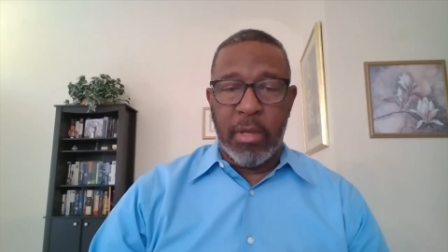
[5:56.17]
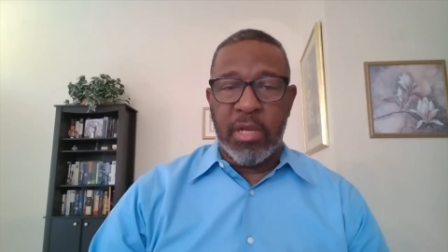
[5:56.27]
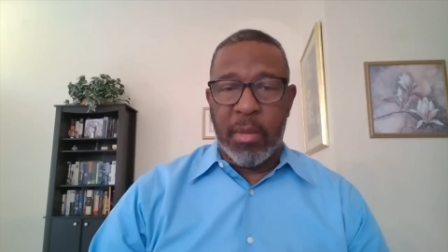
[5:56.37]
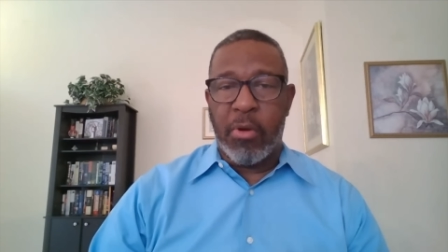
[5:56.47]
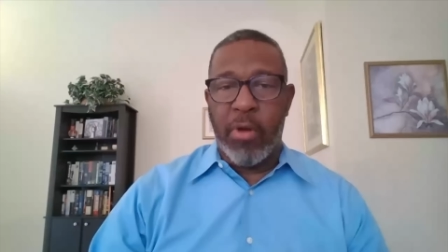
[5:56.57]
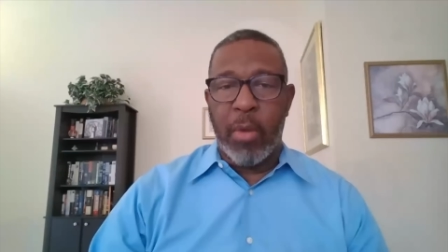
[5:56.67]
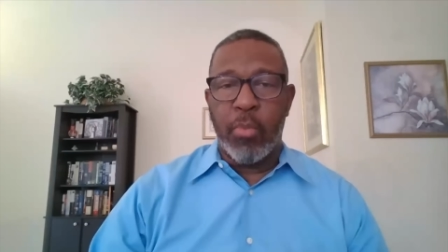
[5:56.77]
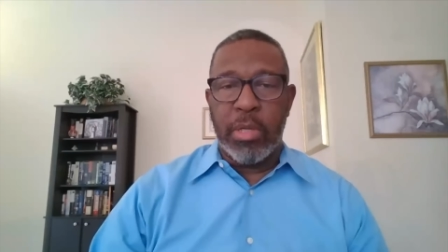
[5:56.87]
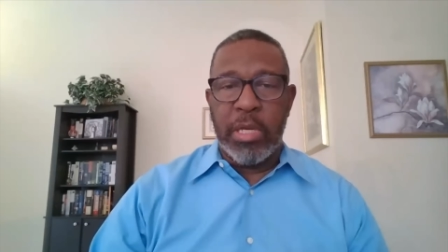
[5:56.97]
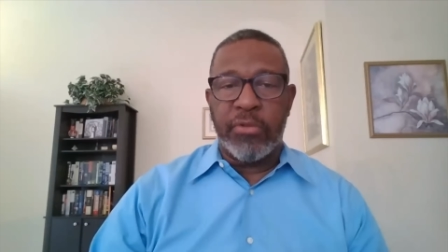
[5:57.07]
Democrat
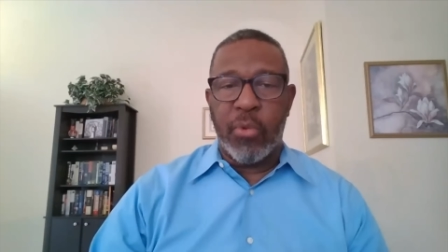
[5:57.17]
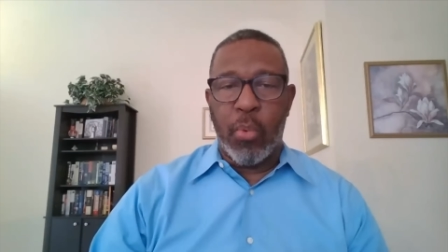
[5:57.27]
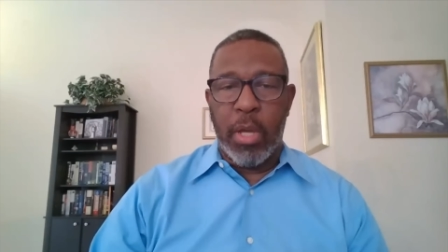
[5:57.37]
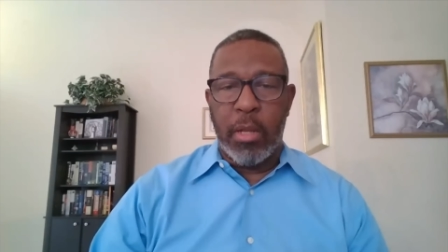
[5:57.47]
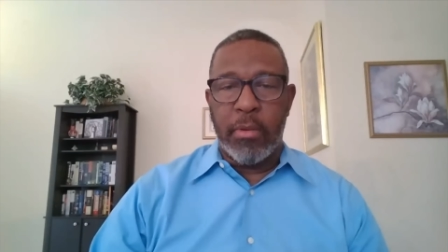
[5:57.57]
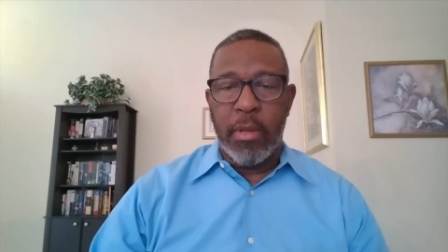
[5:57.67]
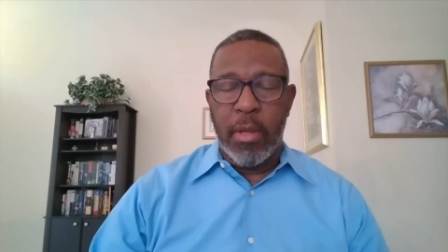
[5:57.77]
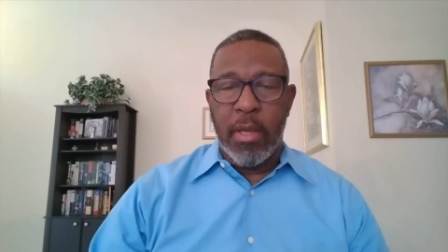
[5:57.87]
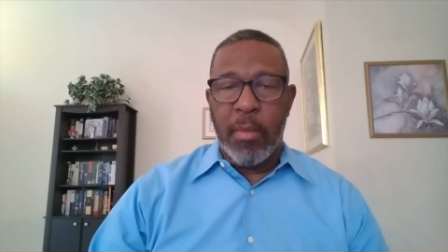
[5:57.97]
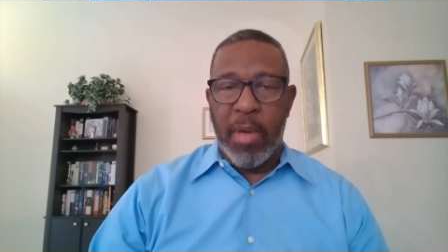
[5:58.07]
would need to win
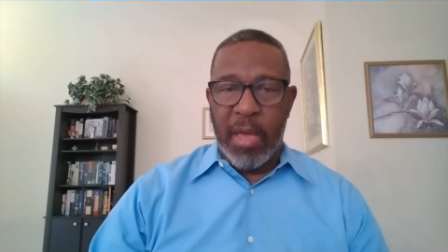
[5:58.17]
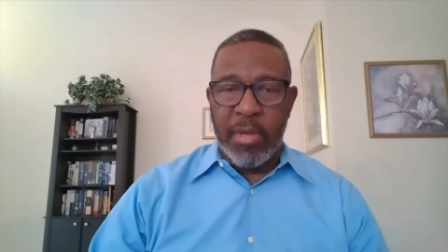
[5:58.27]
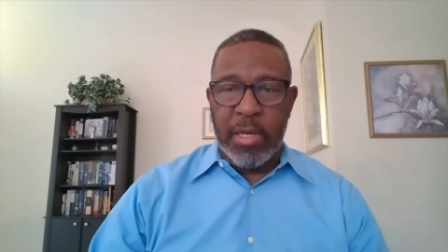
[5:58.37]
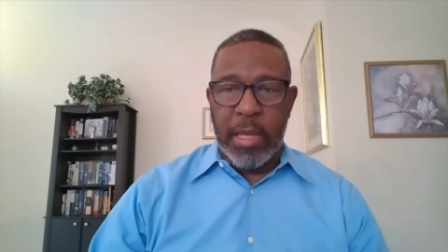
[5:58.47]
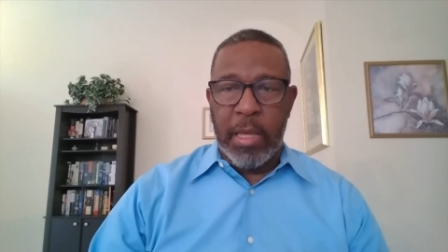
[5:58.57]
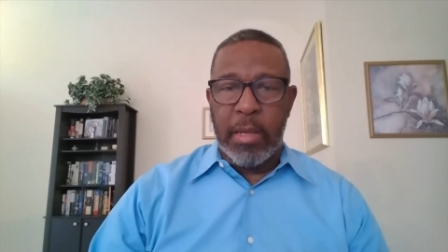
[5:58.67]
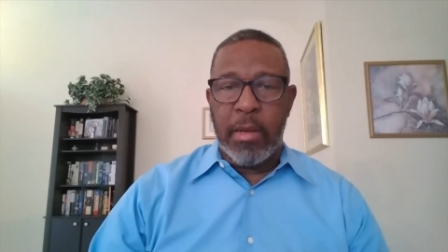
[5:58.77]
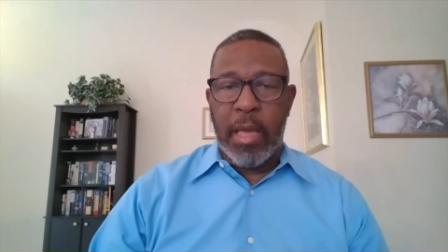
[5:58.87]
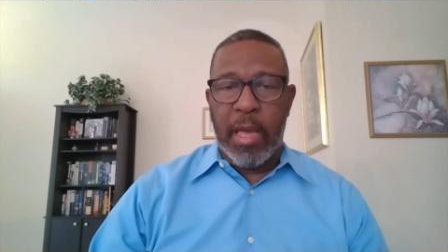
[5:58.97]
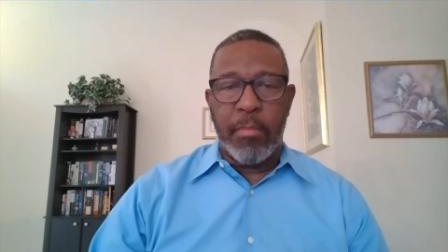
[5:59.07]

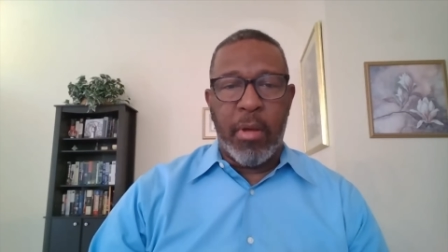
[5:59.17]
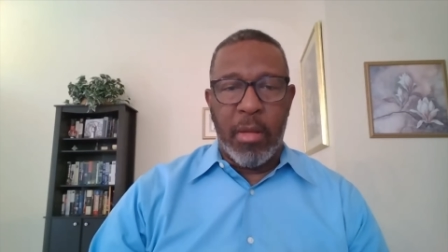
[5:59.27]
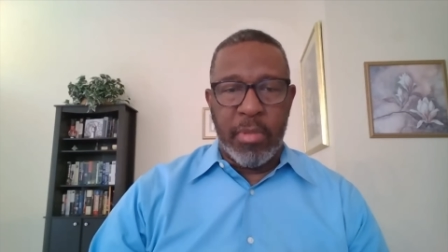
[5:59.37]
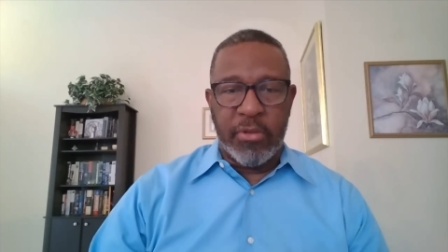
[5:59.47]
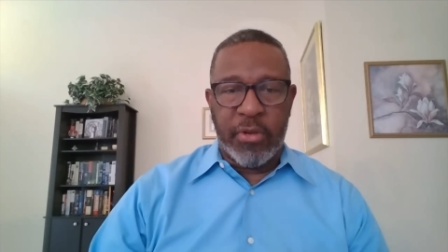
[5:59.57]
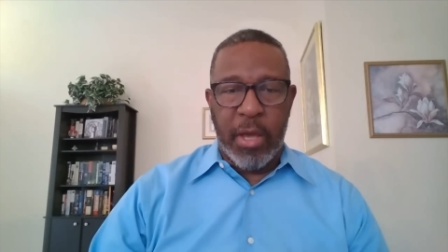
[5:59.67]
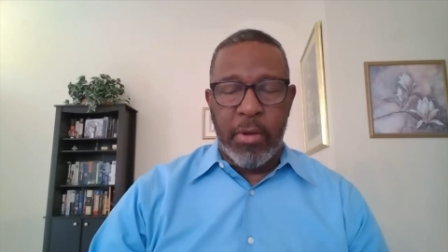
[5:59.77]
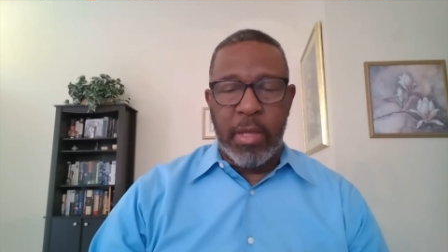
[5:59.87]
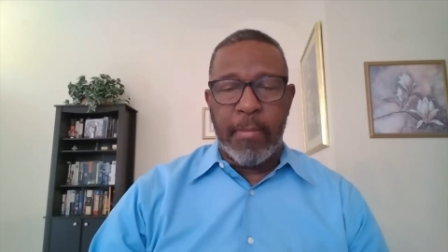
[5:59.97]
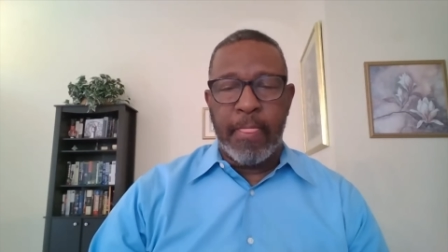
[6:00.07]
Miami-Dade and Palm Beach
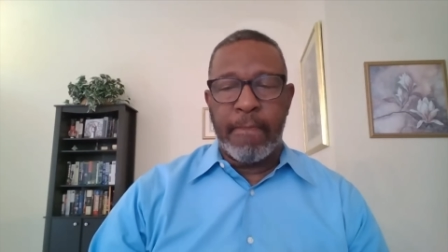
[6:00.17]
County.